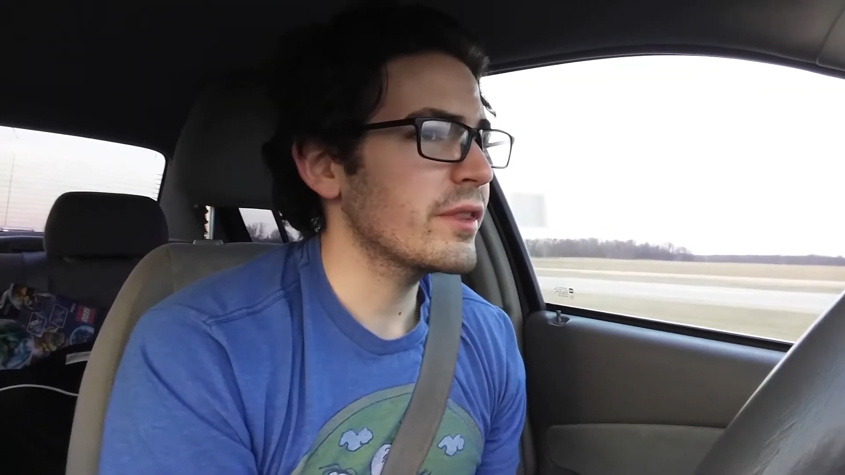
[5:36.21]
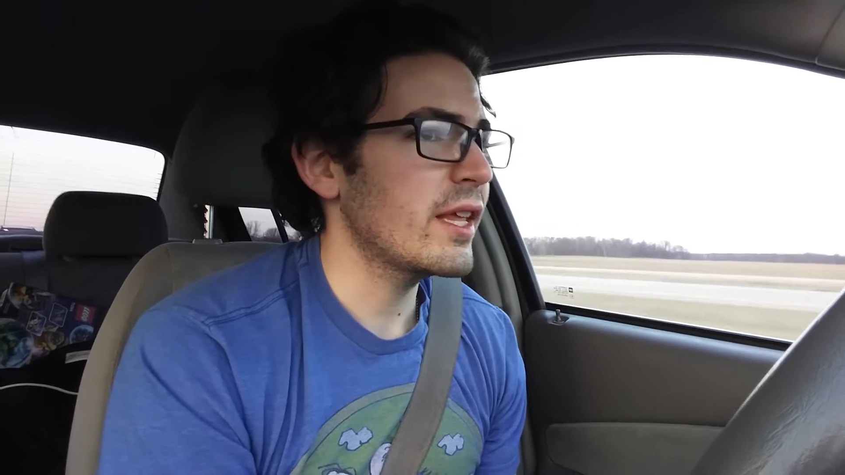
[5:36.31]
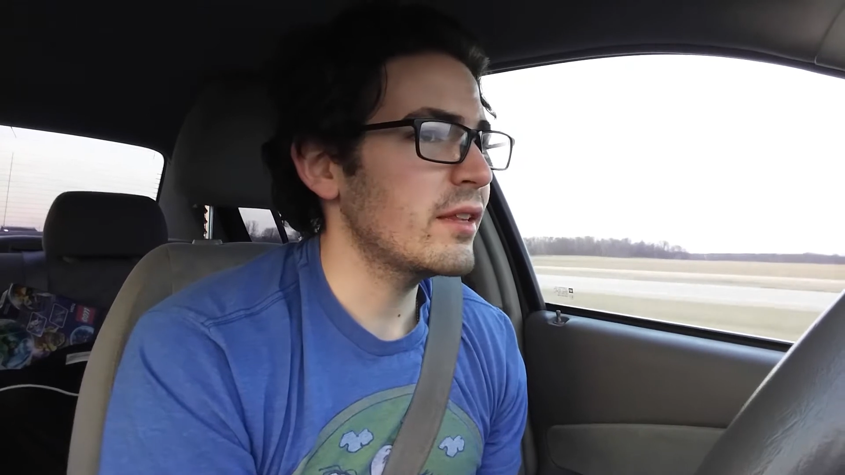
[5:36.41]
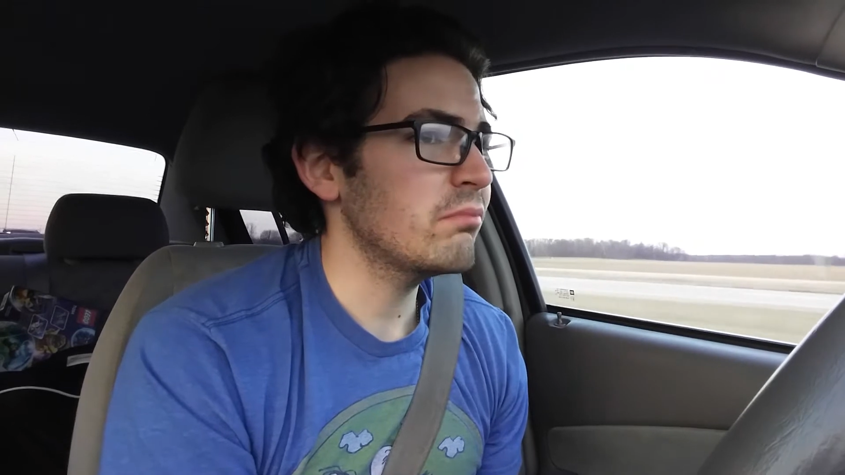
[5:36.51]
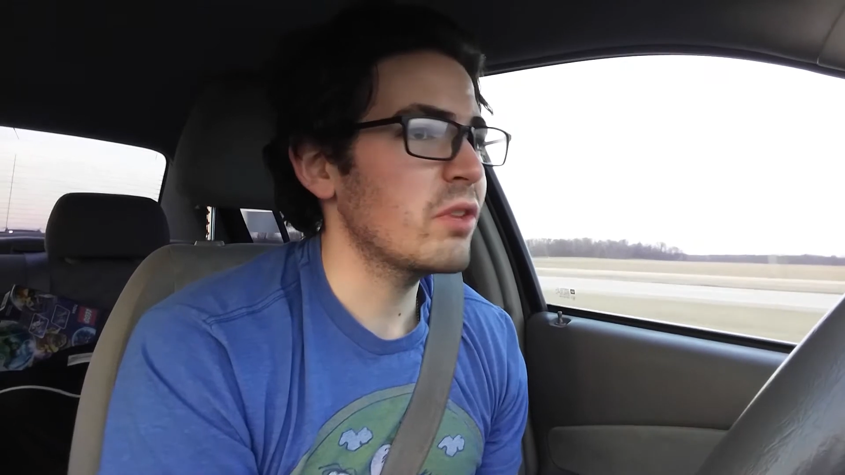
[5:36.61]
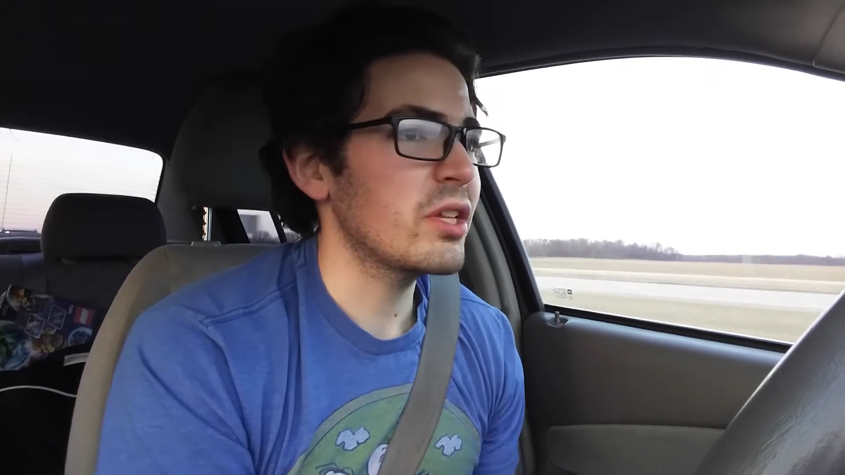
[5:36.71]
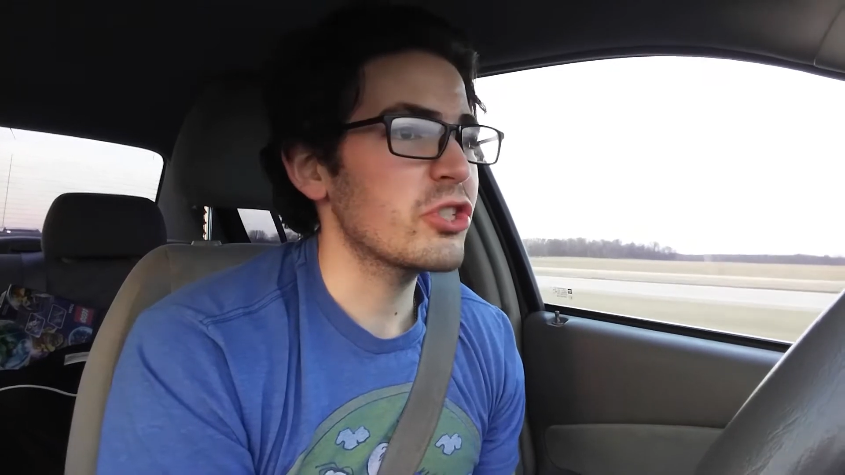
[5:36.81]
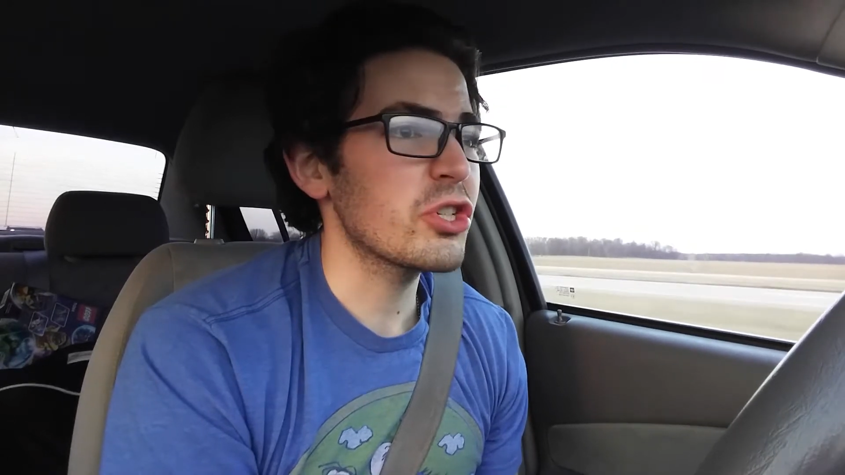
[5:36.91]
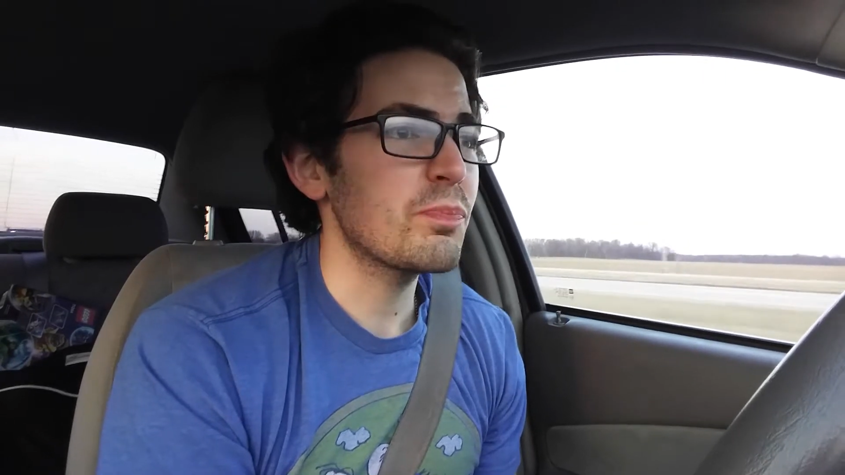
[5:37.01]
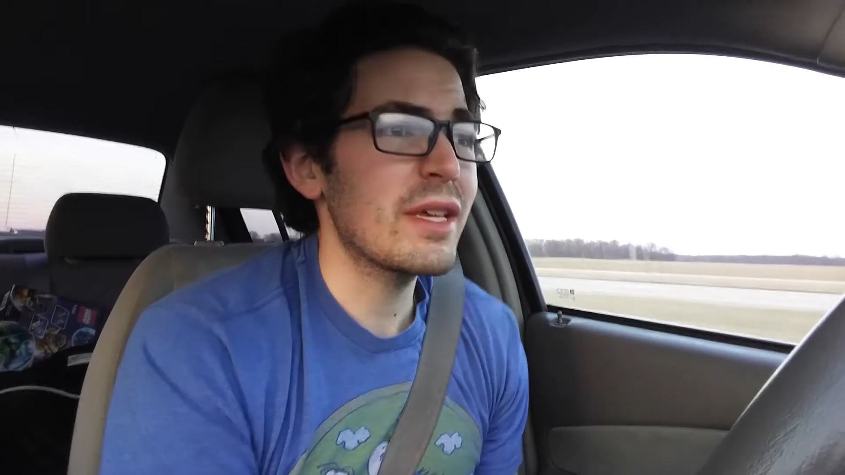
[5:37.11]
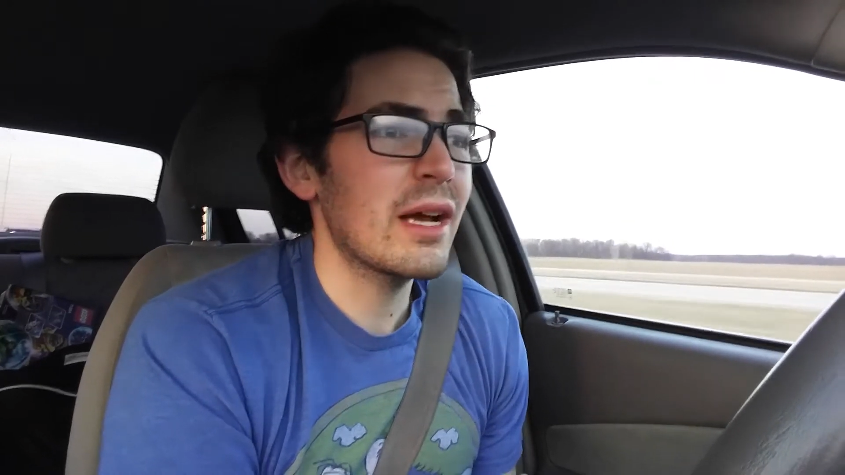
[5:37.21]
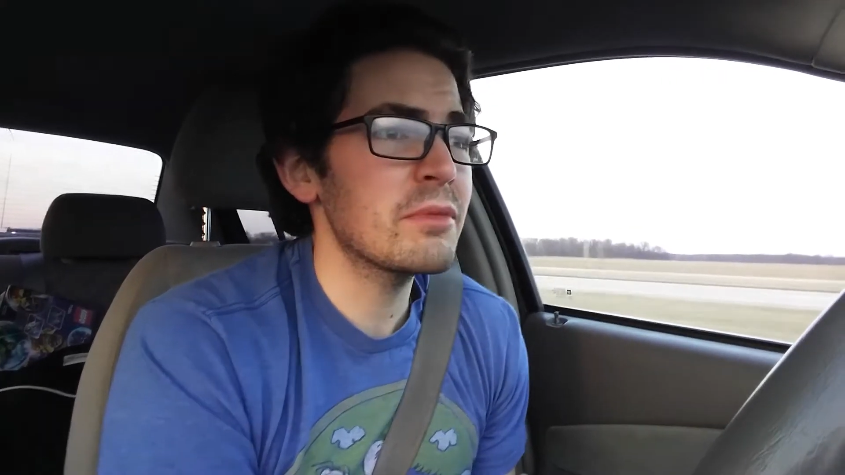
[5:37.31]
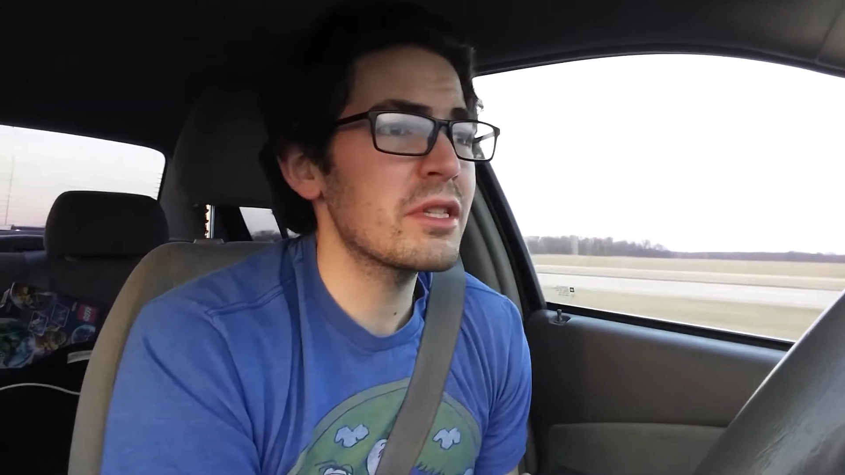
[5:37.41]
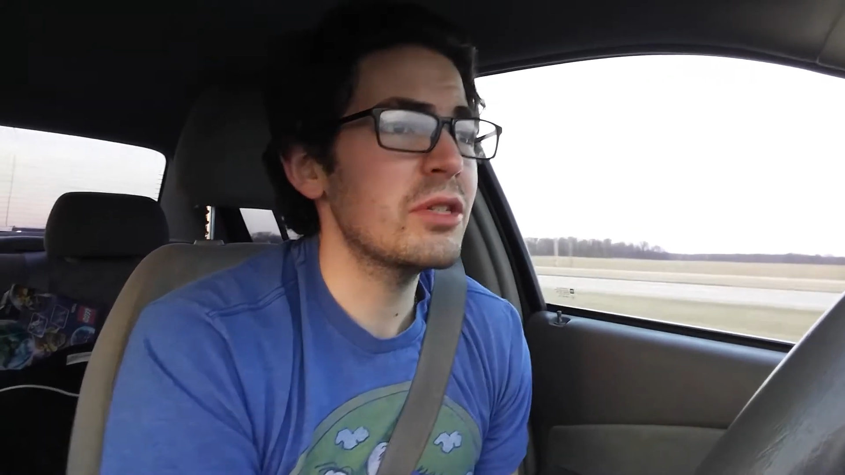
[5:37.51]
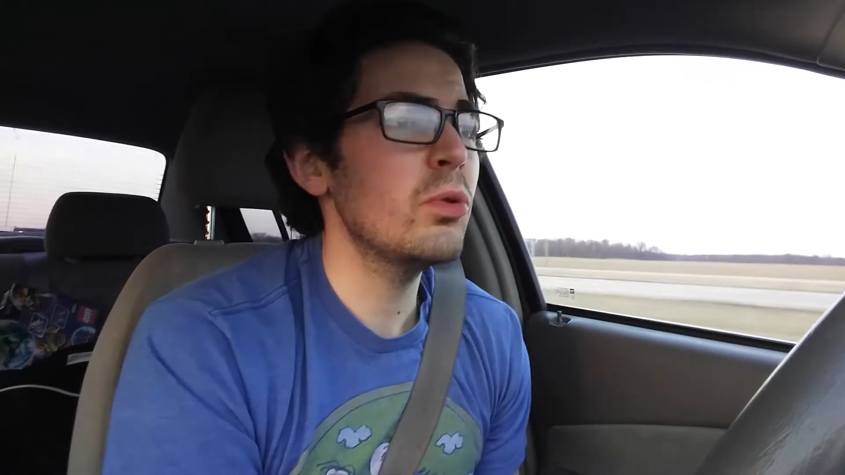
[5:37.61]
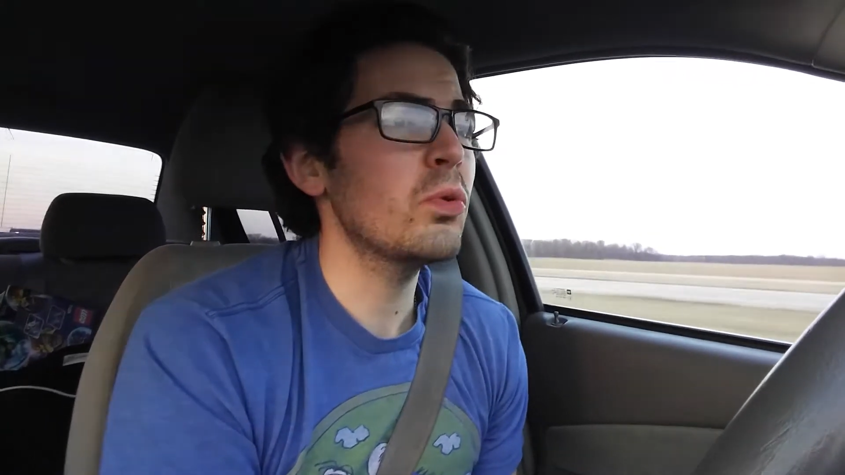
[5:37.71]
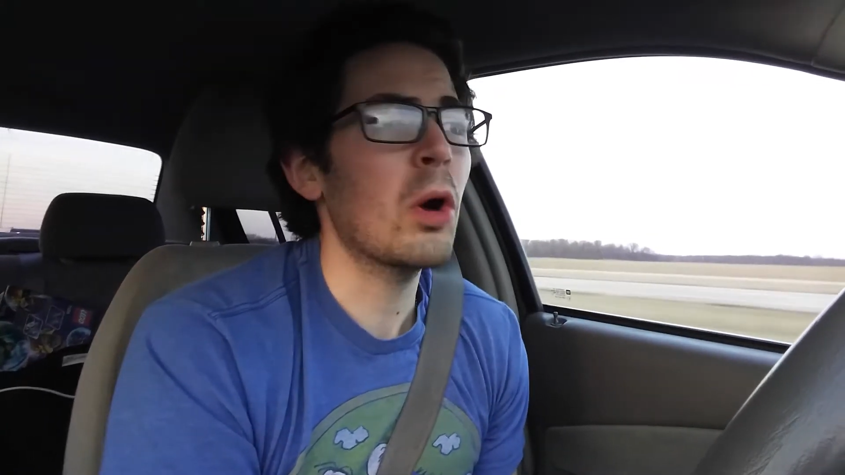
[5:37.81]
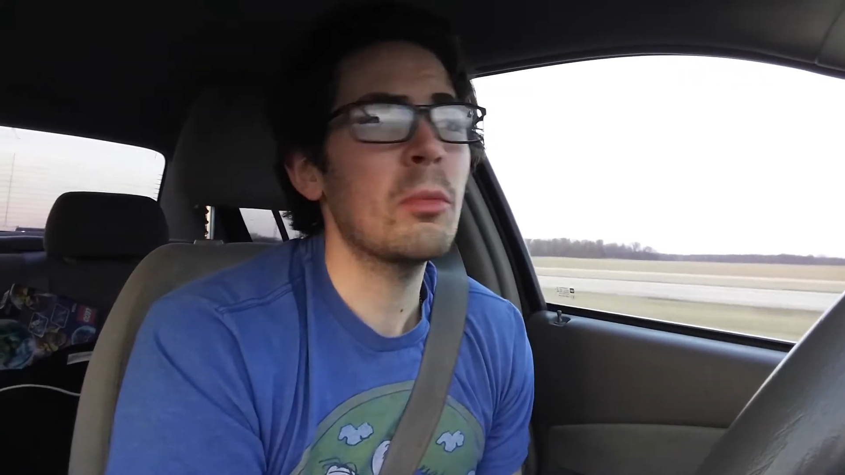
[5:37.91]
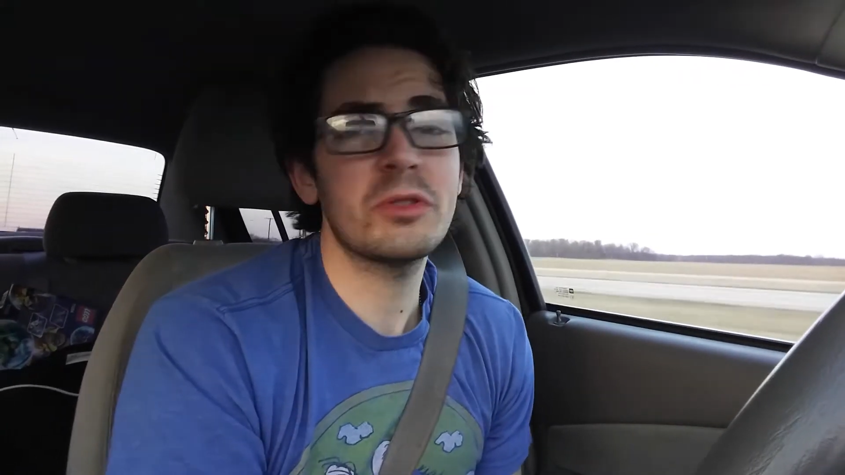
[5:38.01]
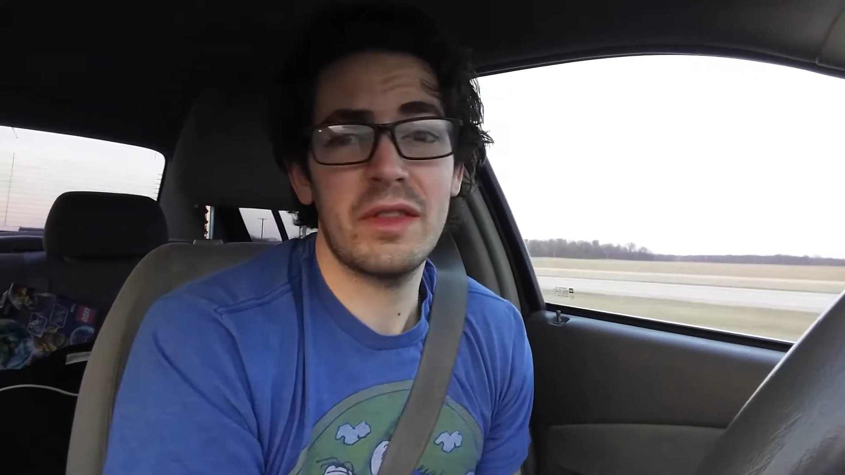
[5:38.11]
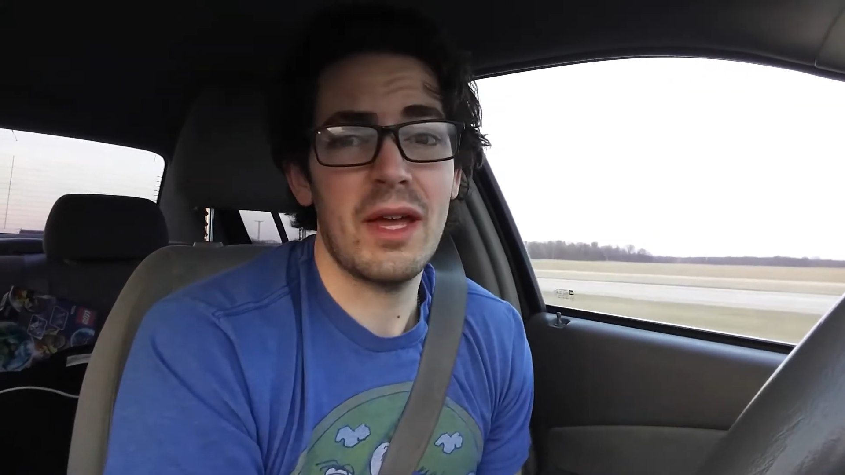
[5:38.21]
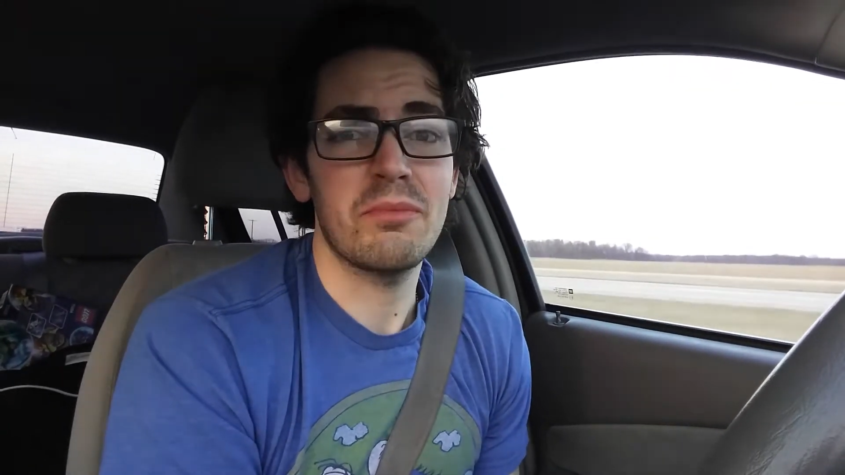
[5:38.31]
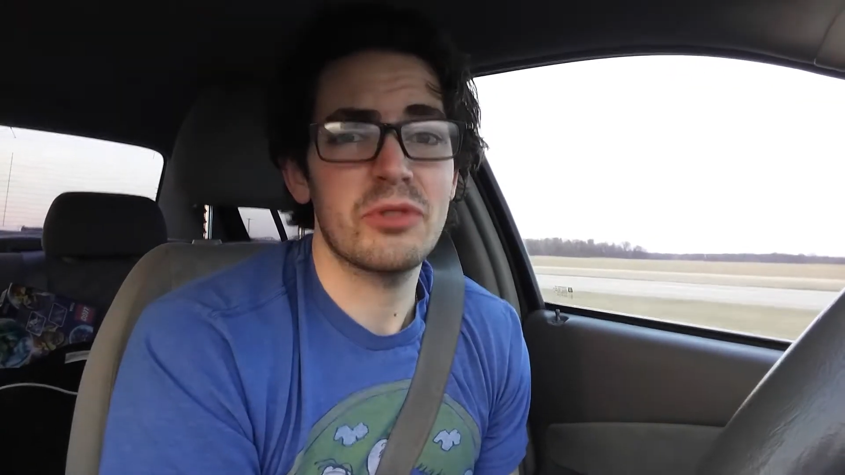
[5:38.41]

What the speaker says: and then it just becomes the new normal to them.